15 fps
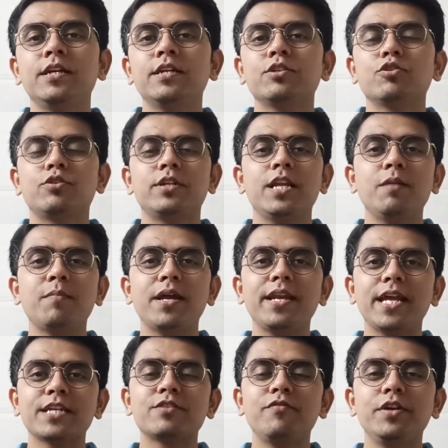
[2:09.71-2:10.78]
So till my
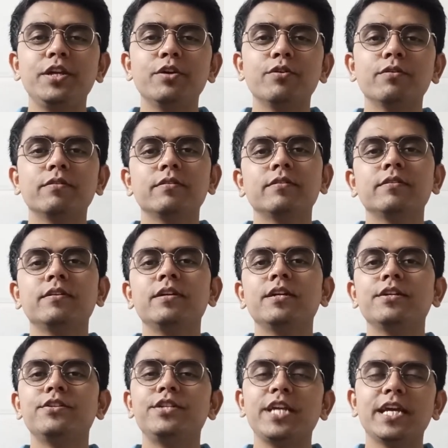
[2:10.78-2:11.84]
next video,
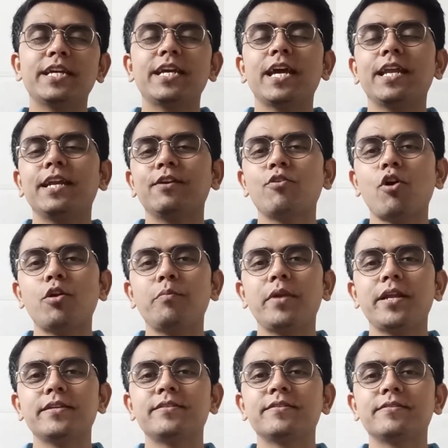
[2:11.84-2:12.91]
take care and God
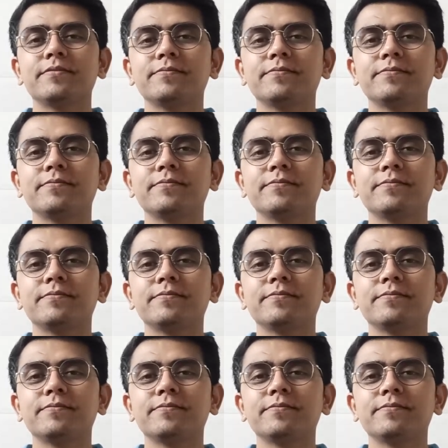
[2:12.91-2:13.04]
bless.